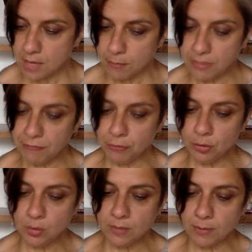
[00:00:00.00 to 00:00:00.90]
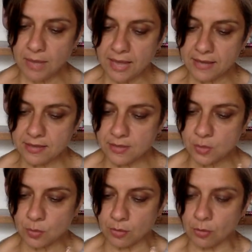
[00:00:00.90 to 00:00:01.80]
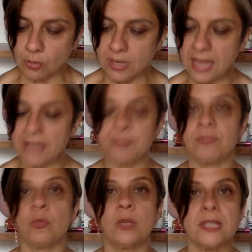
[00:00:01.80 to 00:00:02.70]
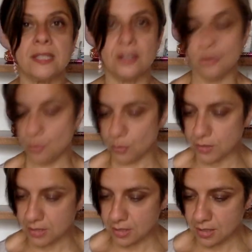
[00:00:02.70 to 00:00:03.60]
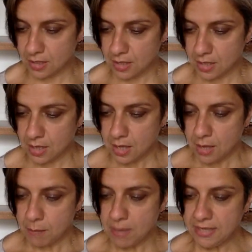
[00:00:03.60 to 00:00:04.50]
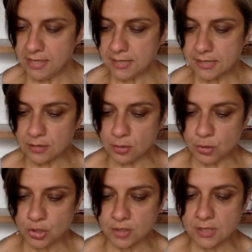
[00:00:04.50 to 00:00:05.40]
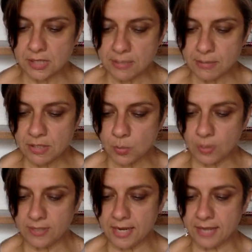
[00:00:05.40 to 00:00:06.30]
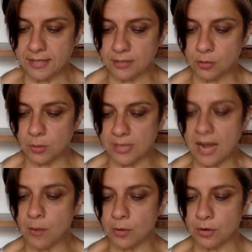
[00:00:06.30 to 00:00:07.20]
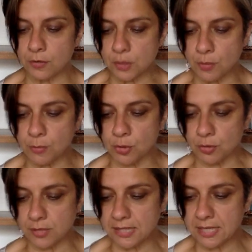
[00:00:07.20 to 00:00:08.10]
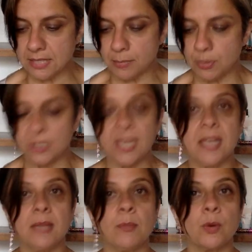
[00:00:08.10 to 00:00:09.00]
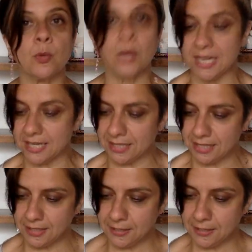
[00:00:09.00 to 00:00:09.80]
but if we don't apply these to our own life, what is the use? Many institutions limit svādhyāya to an hour of scriptural study per day, per week.